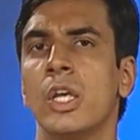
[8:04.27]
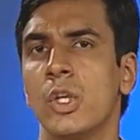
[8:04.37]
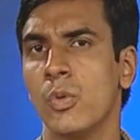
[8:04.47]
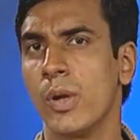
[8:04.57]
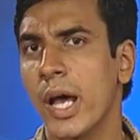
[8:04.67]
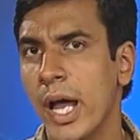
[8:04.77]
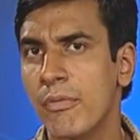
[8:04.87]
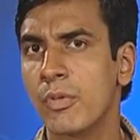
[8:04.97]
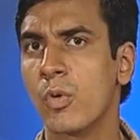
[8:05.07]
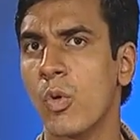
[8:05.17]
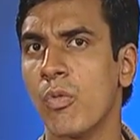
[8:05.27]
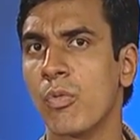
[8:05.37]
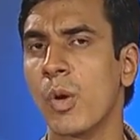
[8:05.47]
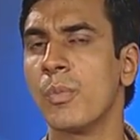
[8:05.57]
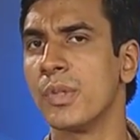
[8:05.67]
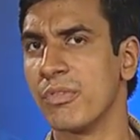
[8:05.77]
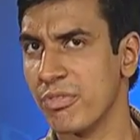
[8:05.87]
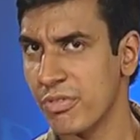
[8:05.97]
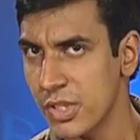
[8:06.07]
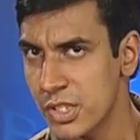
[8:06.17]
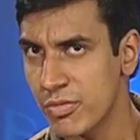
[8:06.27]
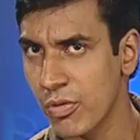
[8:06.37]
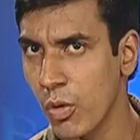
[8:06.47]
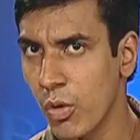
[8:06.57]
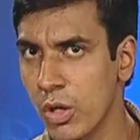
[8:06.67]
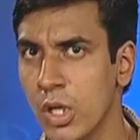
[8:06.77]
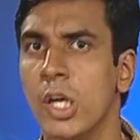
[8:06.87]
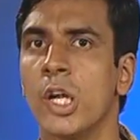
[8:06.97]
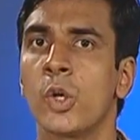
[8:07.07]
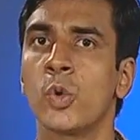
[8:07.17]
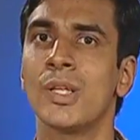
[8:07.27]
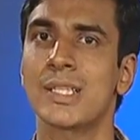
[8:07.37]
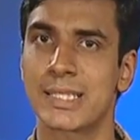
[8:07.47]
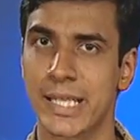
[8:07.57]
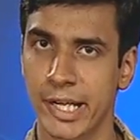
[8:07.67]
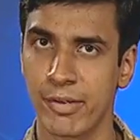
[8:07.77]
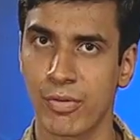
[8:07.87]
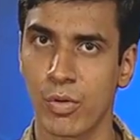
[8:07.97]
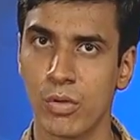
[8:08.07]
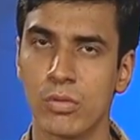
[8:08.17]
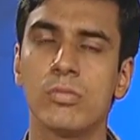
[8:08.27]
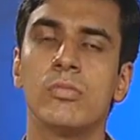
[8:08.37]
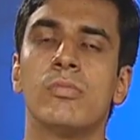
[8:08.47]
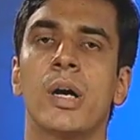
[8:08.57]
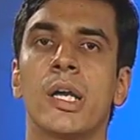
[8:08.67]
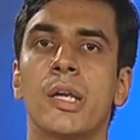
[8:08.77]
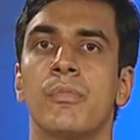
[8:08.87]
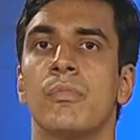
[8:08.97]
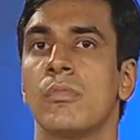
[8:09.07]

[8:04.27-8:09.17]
You will have to go from the 1st floor to the 2nd floor by